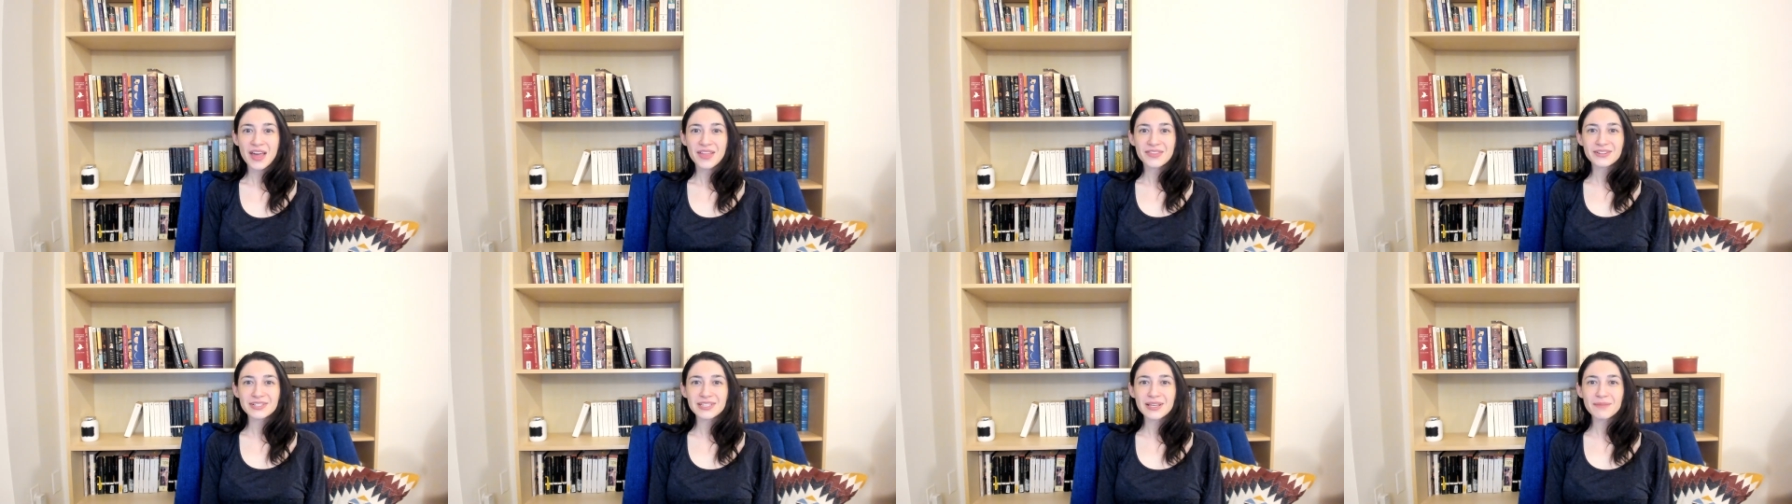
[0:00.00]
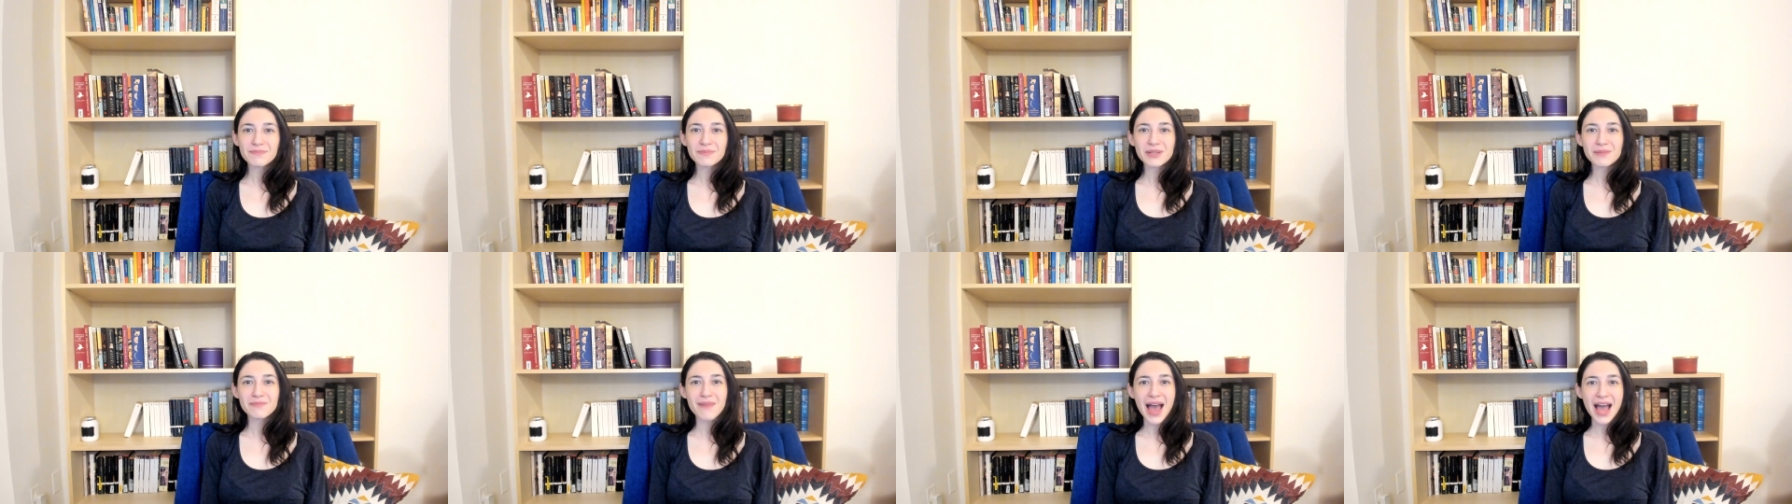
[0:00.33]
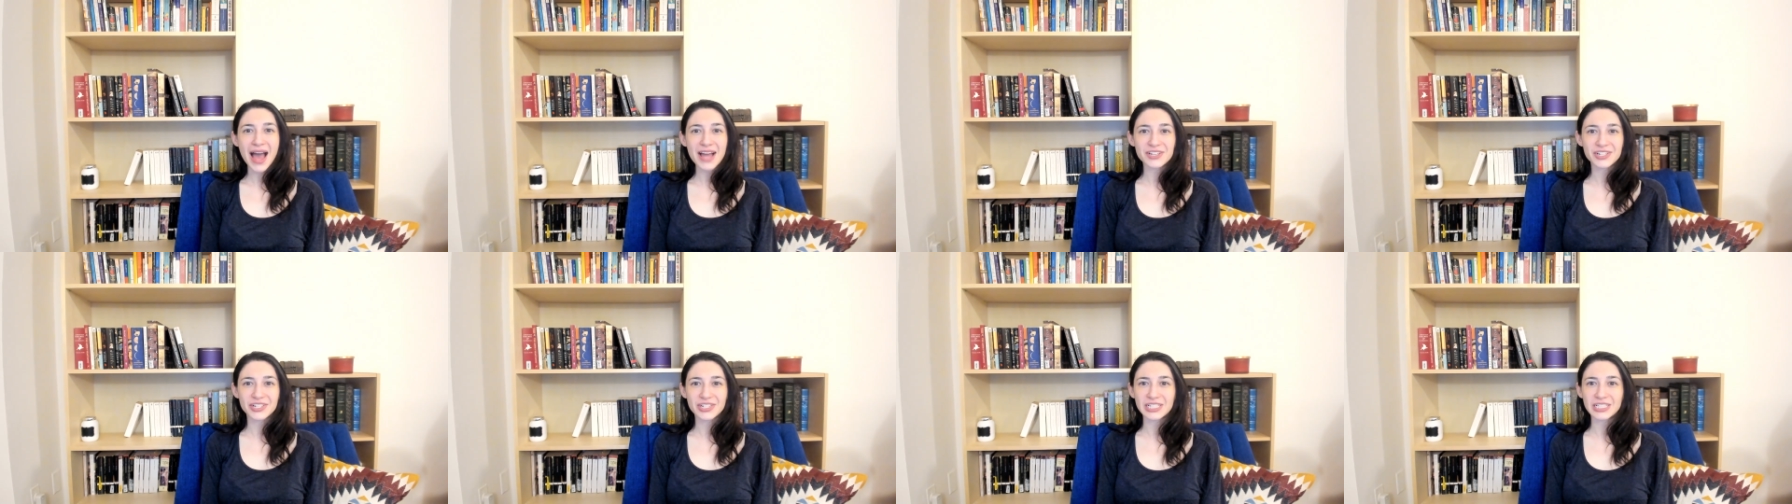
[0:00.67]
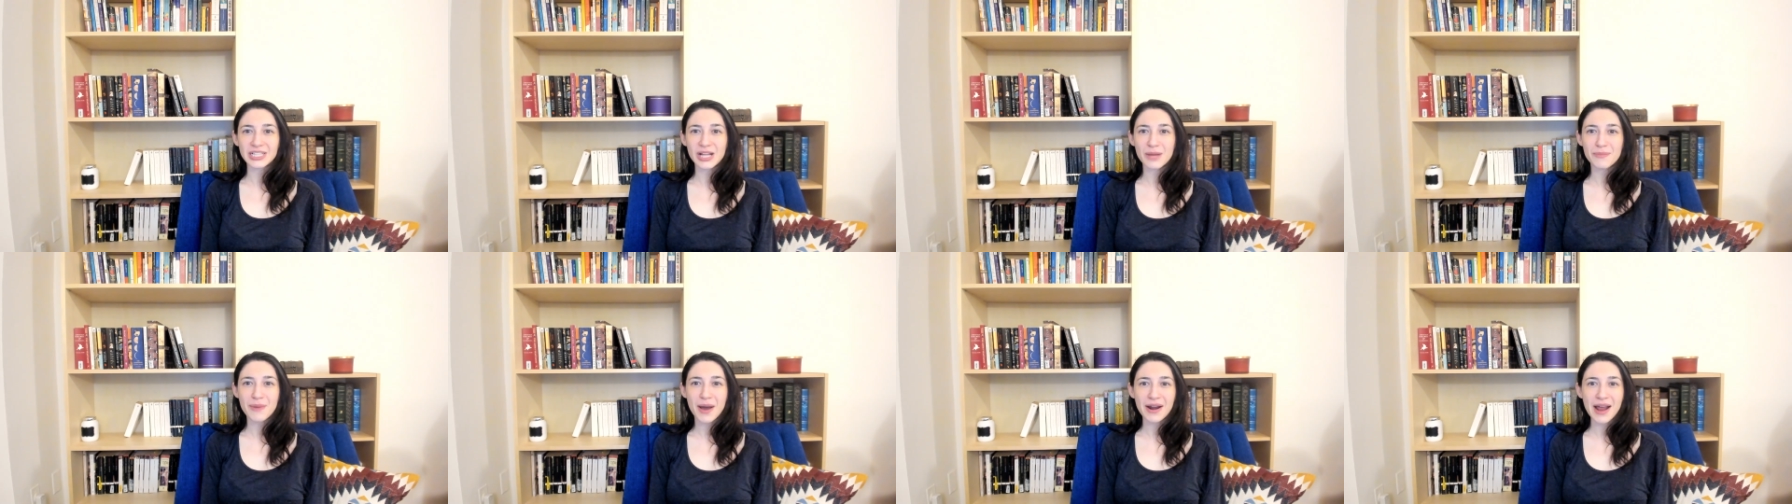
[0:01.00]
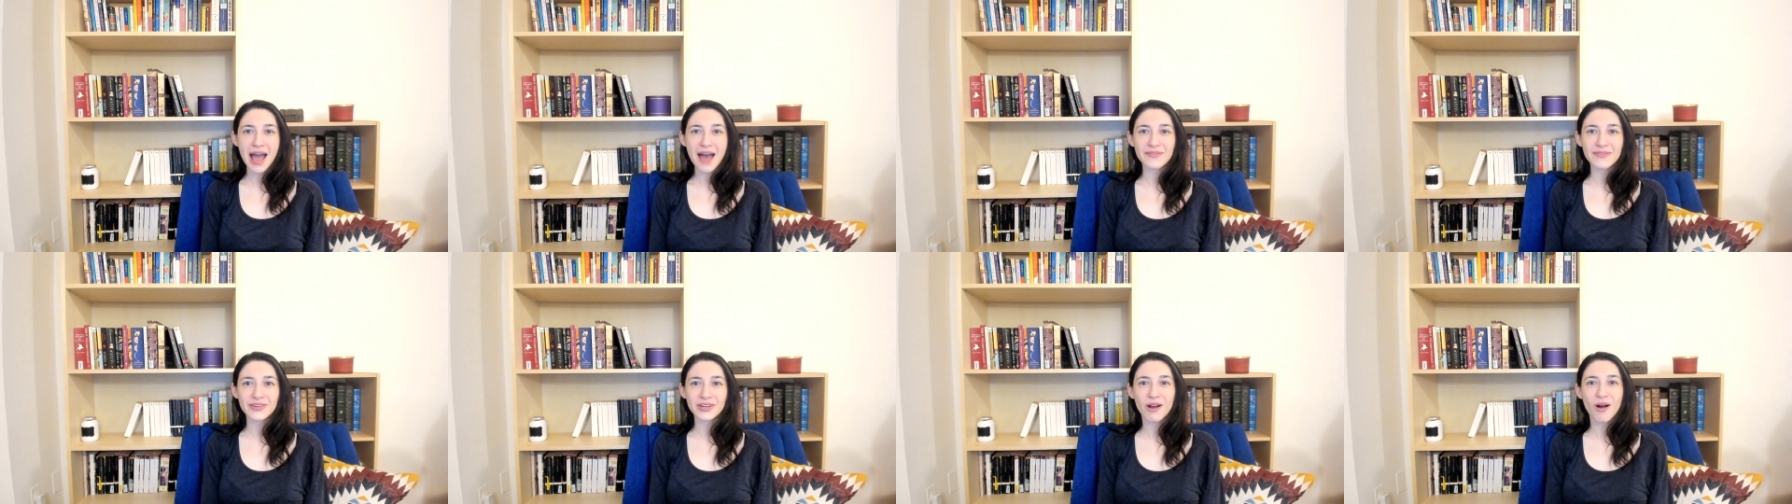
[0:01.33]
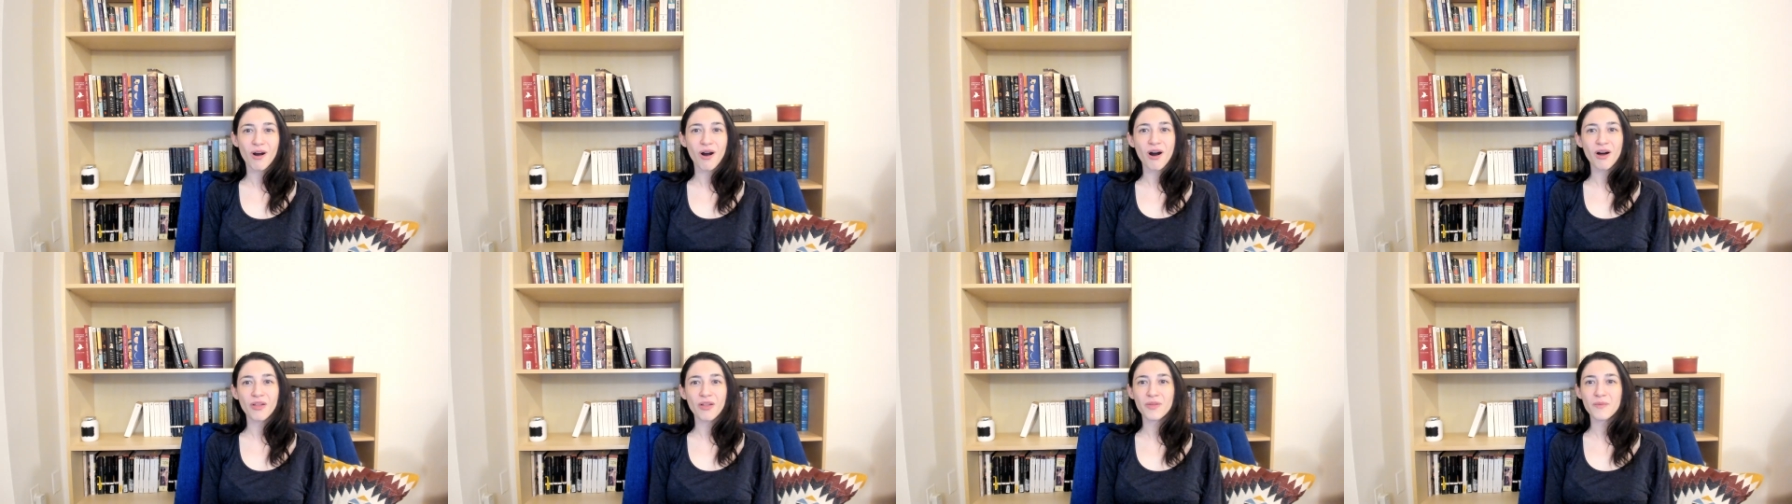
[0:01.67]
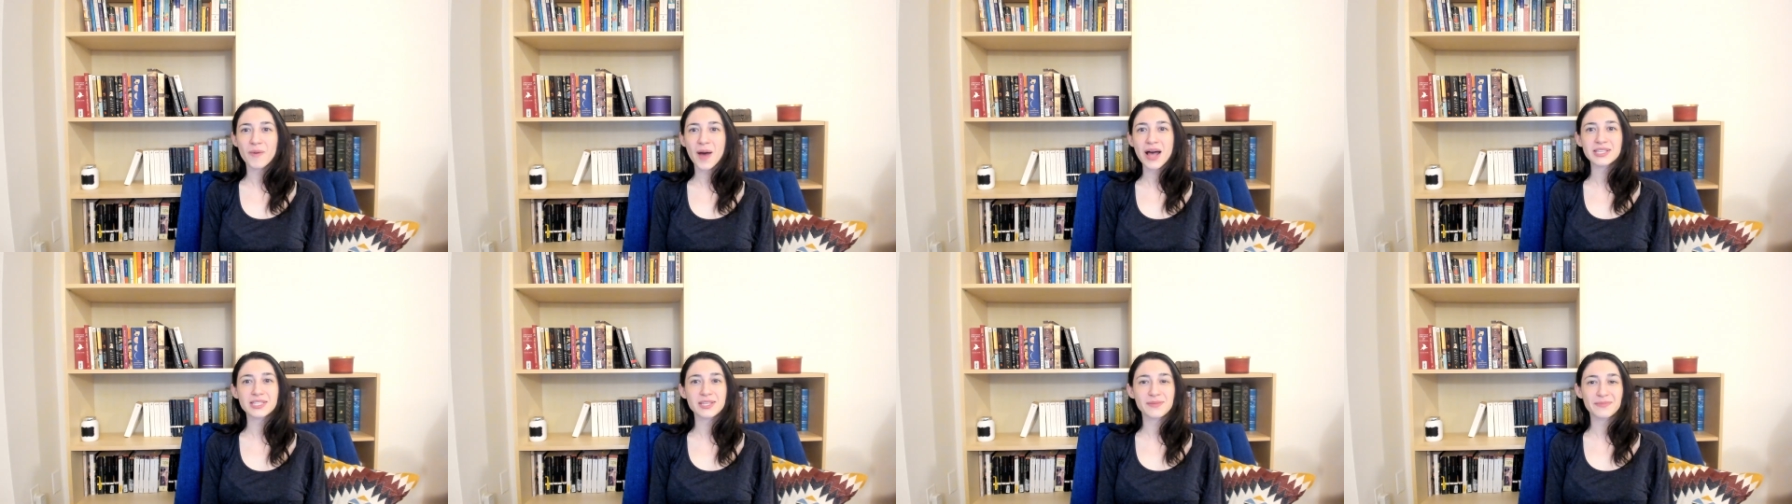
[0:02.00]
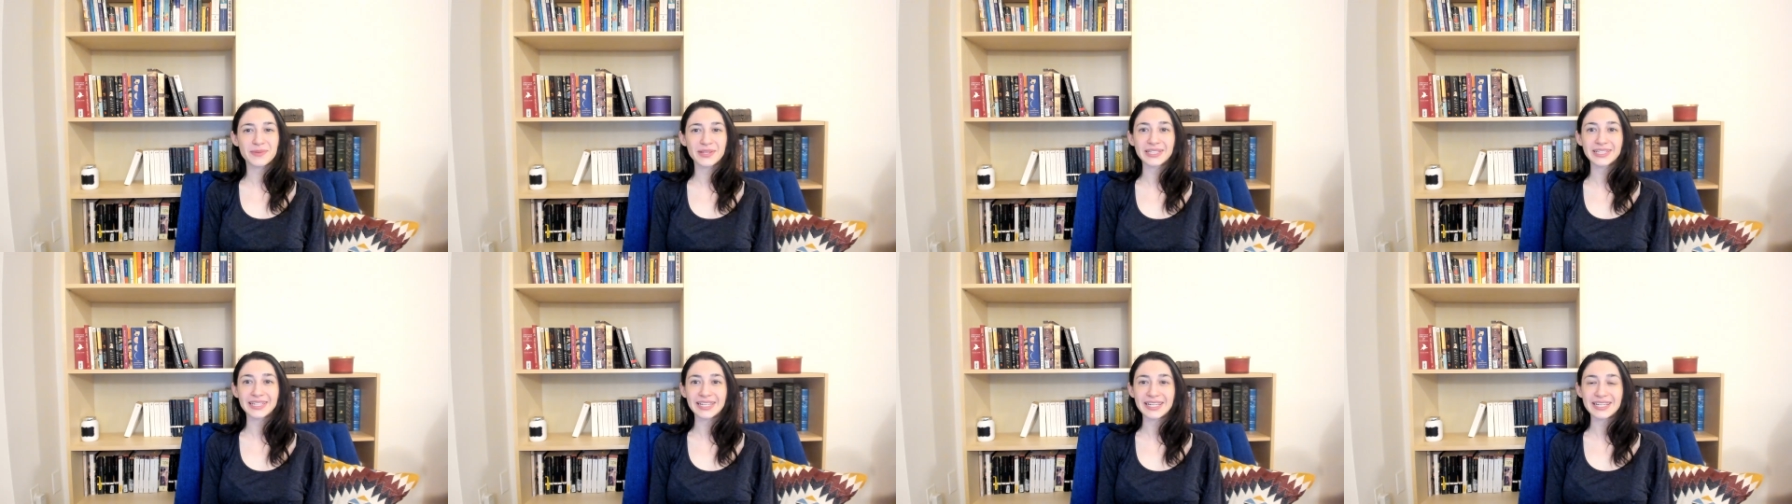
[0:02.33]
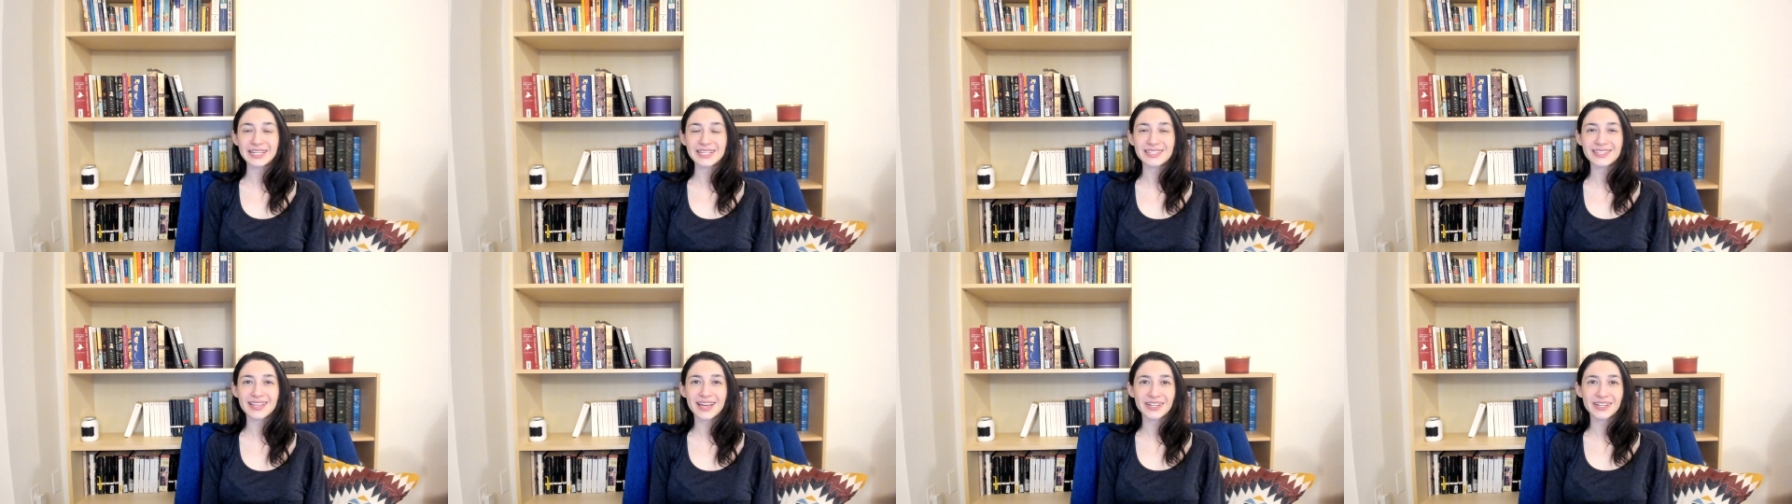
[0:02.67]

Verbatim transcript: There's something magical about having all the possibilities